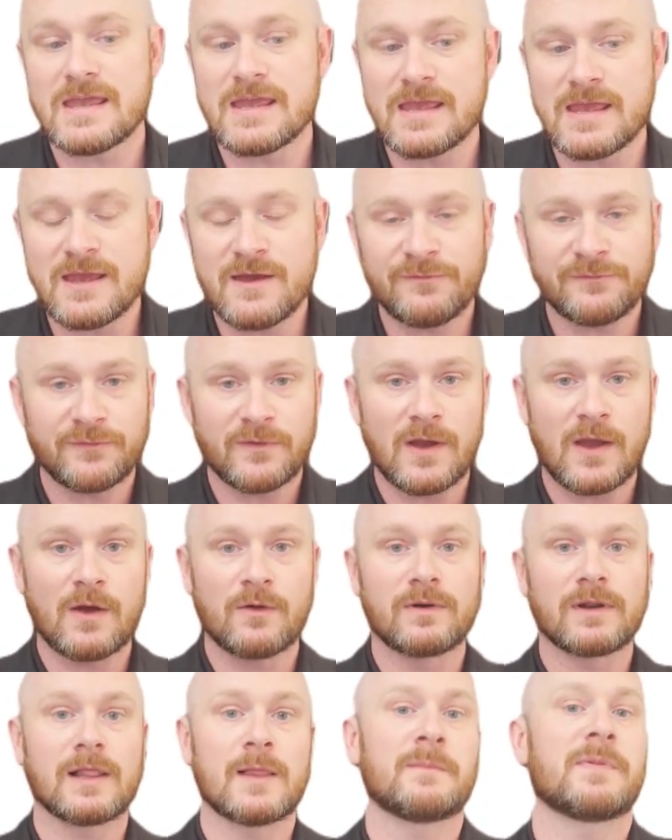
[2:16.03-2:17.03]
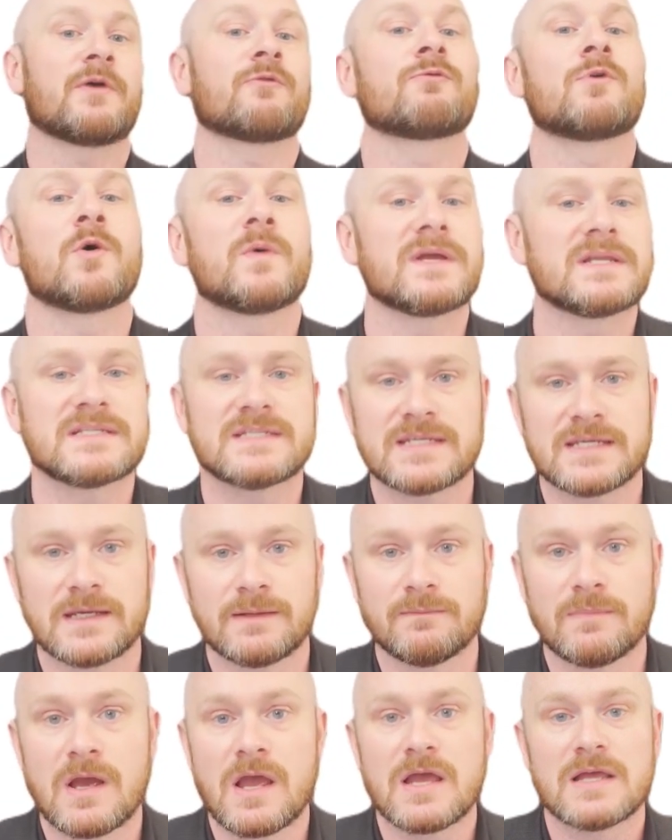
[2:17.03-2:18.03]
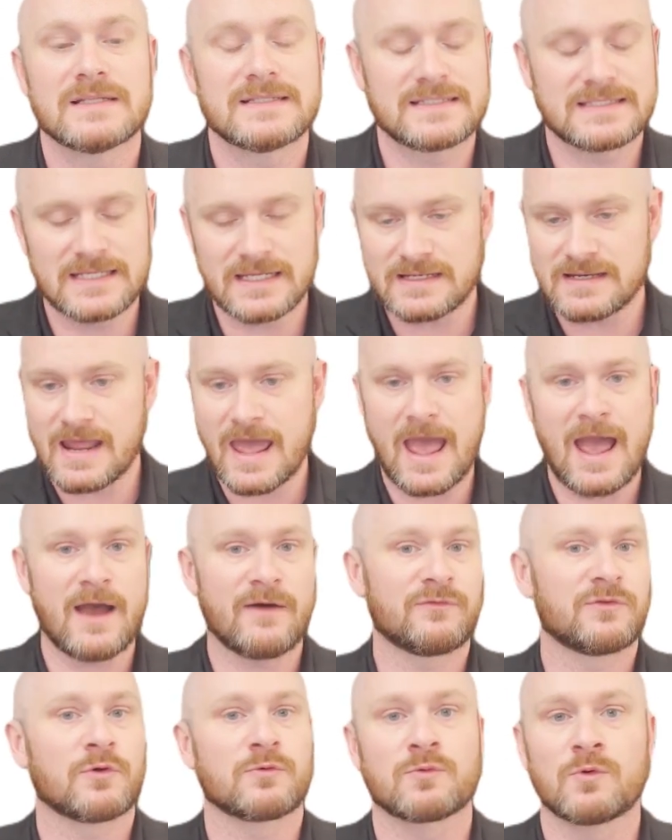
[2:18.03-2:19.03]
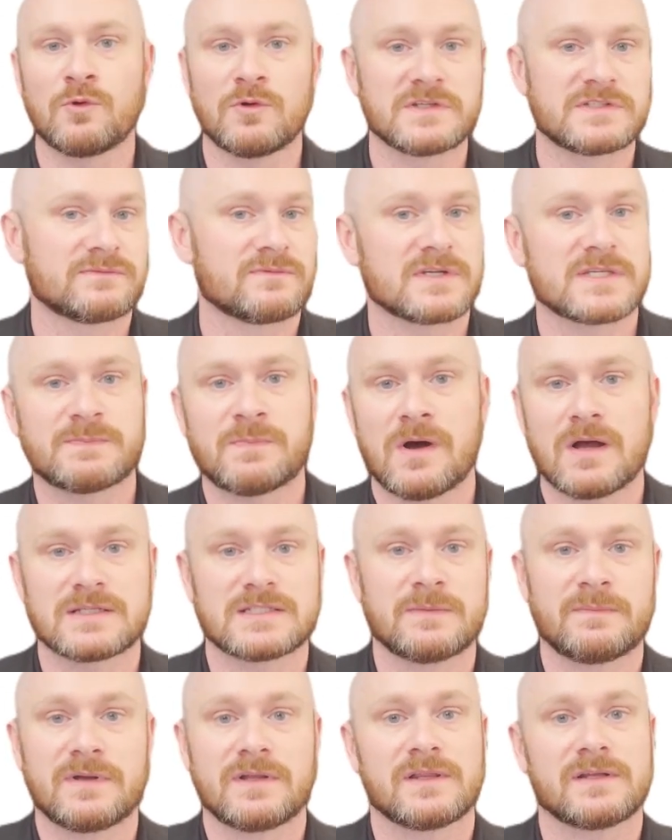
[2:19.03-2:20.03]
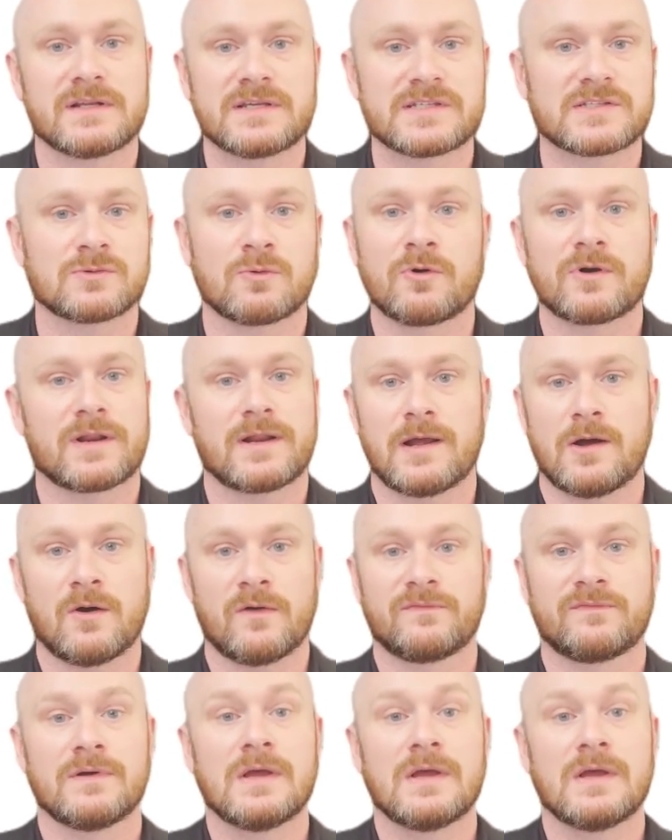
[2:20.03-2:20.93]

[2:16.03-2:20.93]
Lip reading: If an Olympic rowing team didn't have their roles and responsibilities sorted out,